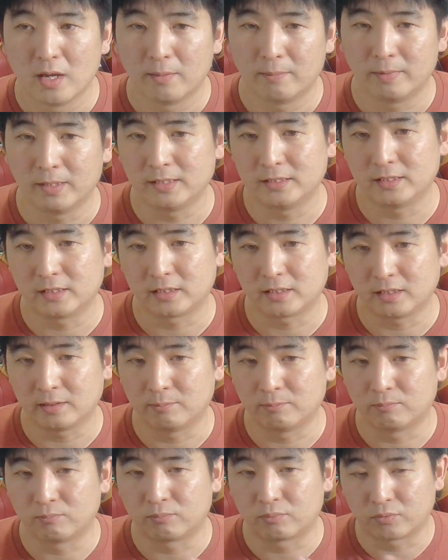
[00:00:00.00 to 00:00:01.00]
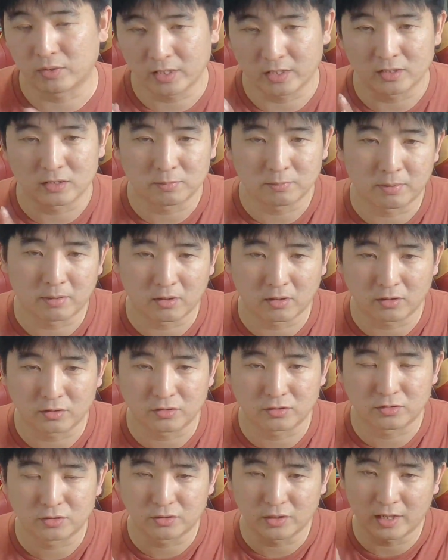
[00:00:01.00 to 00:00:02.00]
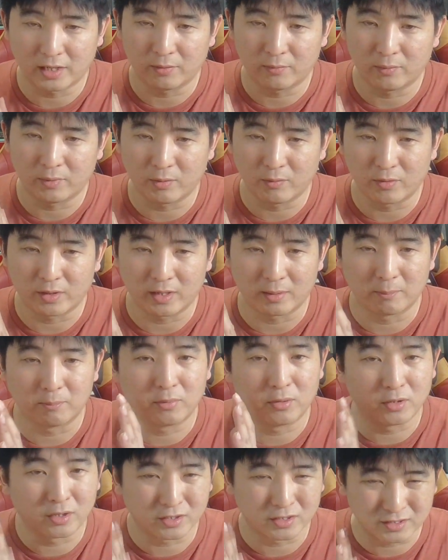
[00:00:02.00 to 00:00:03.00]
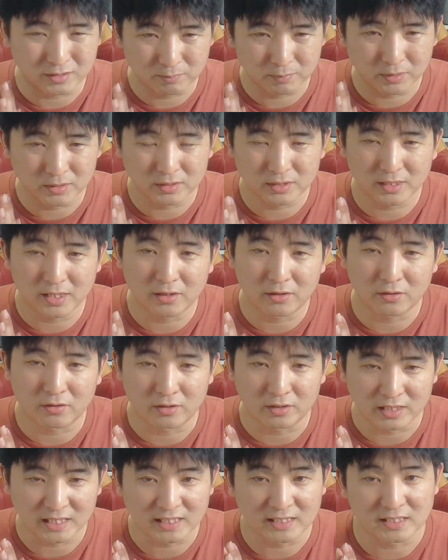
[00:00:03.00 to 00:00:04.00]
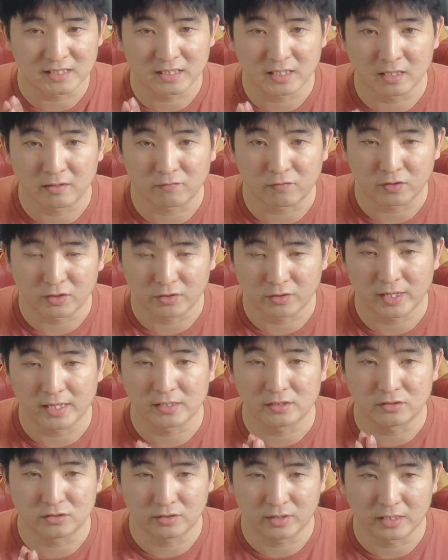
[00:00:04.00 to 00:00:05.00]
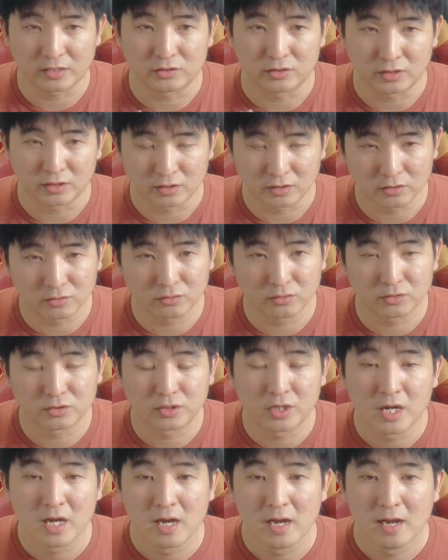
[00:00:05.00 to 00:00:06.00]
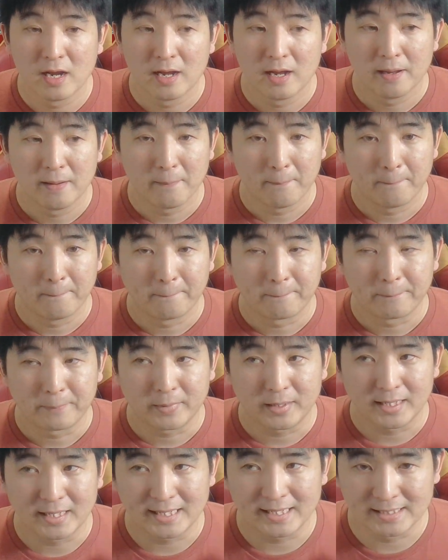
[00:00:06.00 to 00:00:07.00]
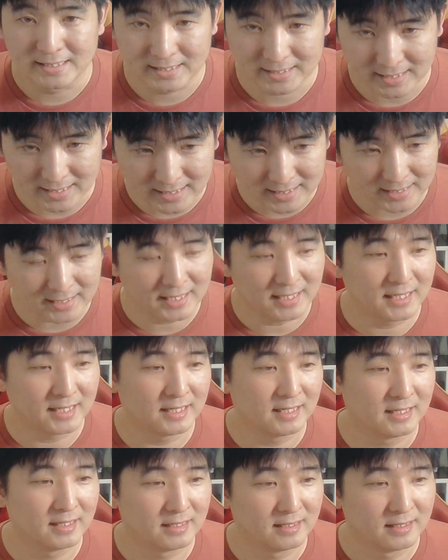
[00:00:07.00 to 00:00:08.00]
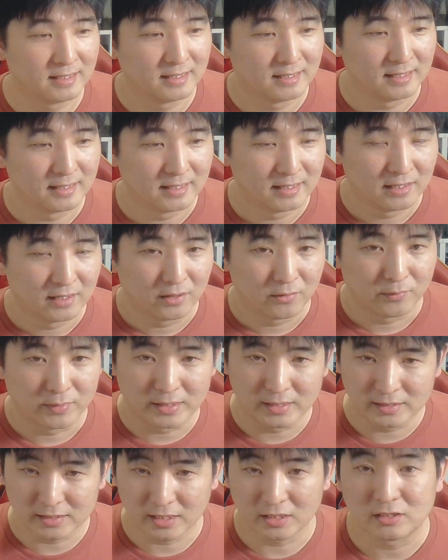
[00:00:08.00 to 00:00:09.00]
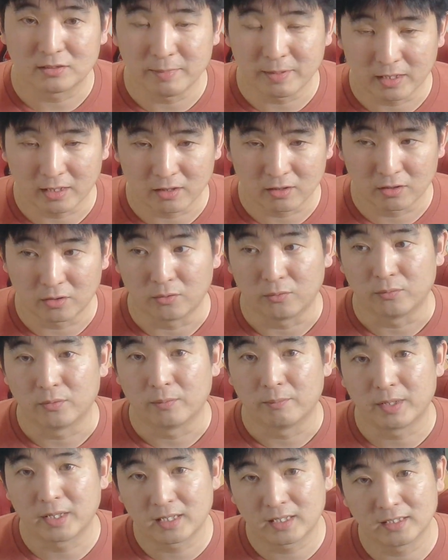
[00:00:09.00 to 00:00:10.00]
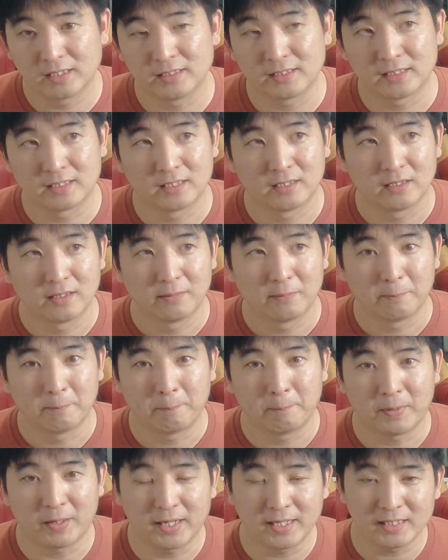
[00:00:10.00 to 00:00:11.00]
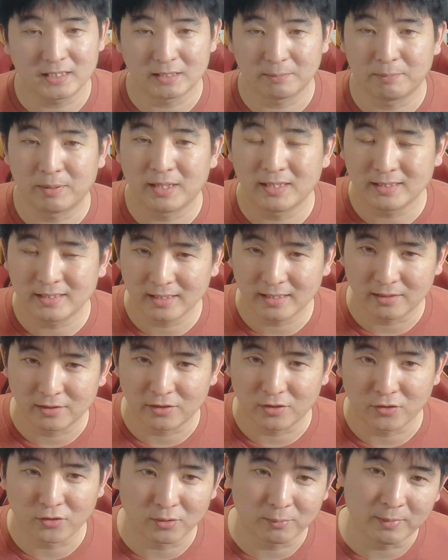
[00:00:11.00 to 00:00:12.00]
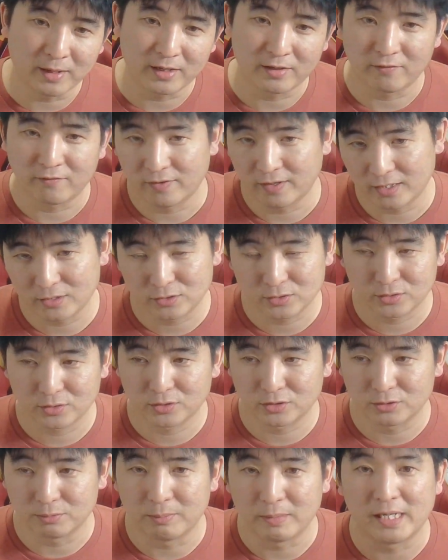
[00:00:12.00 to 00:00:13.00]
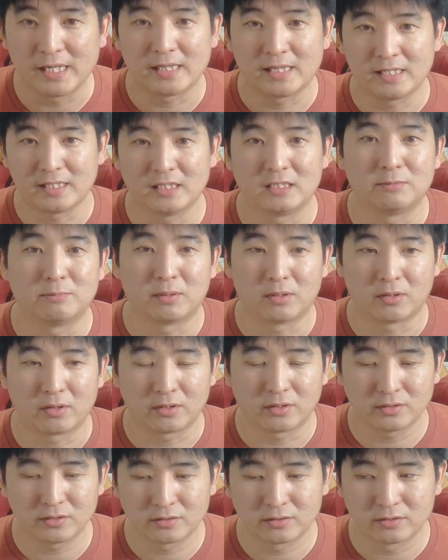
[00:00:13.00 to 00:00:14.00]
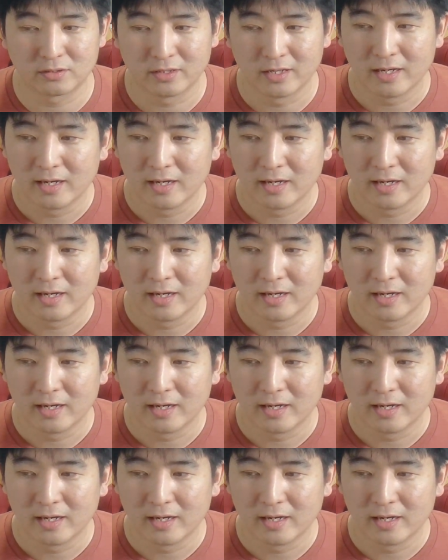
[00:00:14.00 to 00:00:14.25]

basically bring us parts. That way we can put together an easy kit for you guys to actually use. Instead, we decided to make our own because by depending on other manufacturers make these parts,